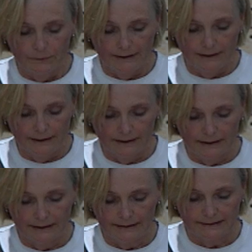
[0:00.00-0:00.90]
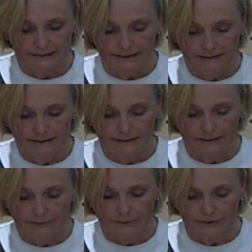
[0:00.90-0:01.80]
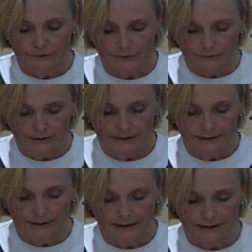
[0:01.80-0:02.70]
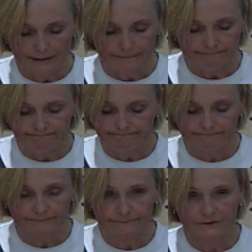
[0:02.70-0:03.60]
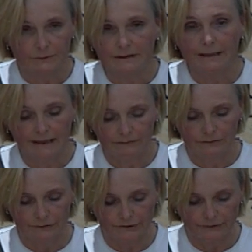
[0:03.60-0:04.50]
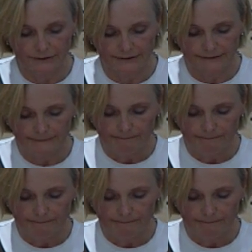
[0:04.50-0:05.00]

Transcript: way I see it, that we truly really have no choice.